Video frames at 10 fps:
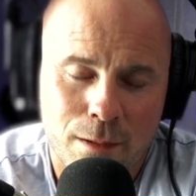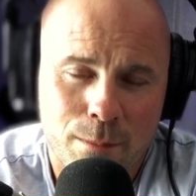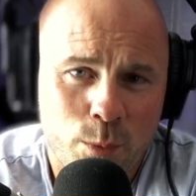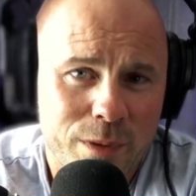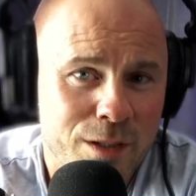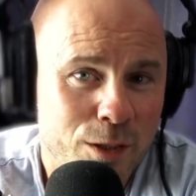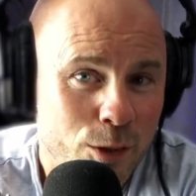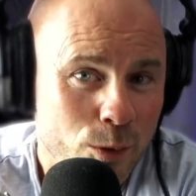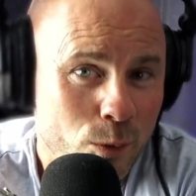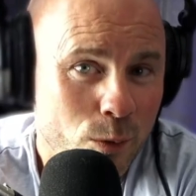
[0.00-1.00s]
but with
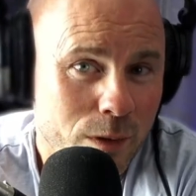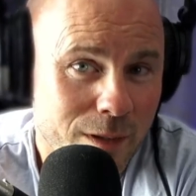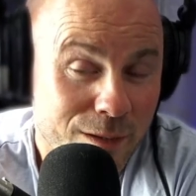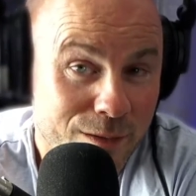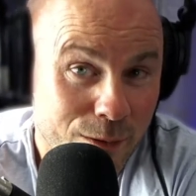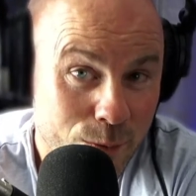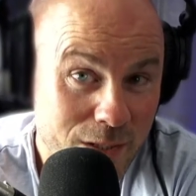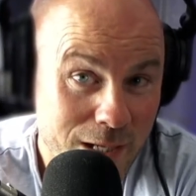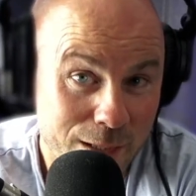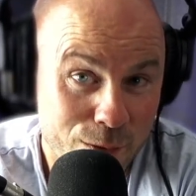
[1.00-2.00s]
new
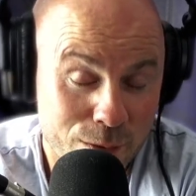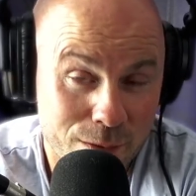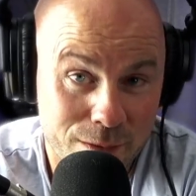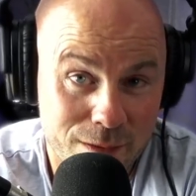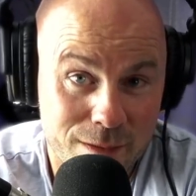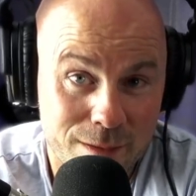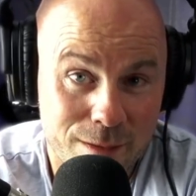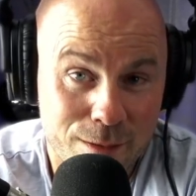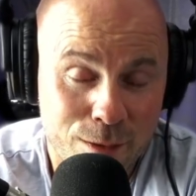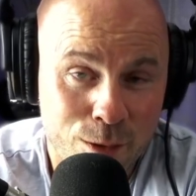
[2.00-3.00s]
associations,
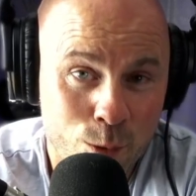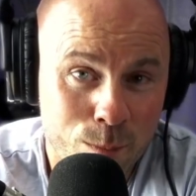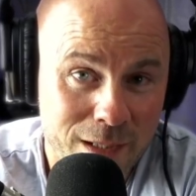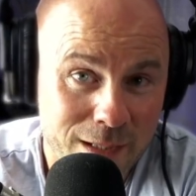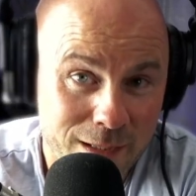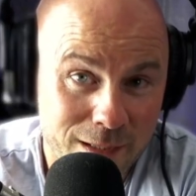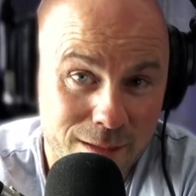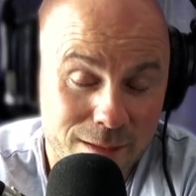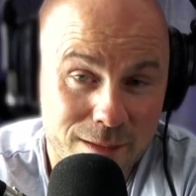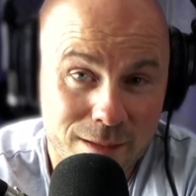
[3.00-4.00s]
new
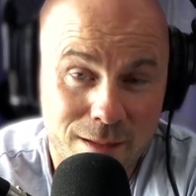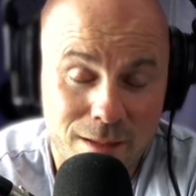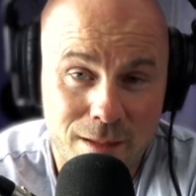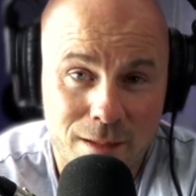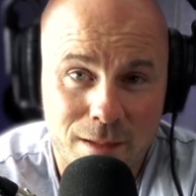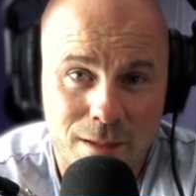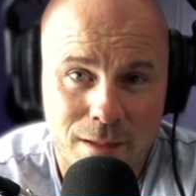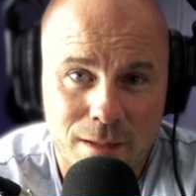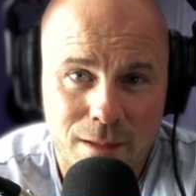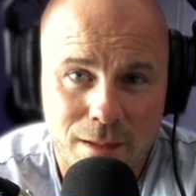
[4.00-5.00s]
meanings,
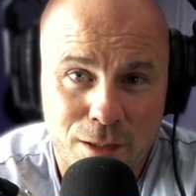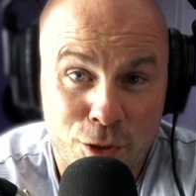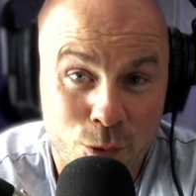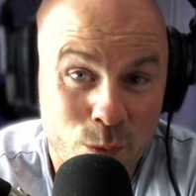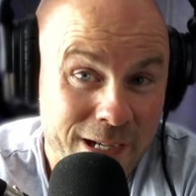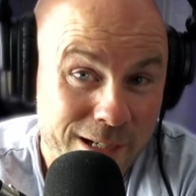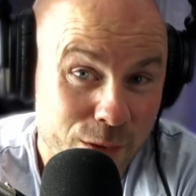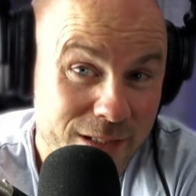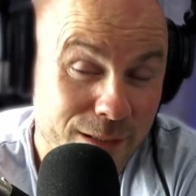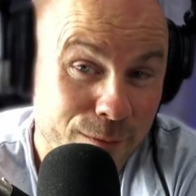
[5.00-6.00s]
a new
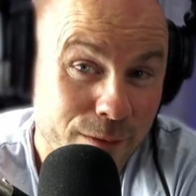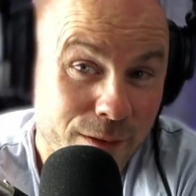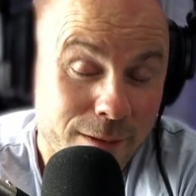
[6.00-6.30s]
narrative.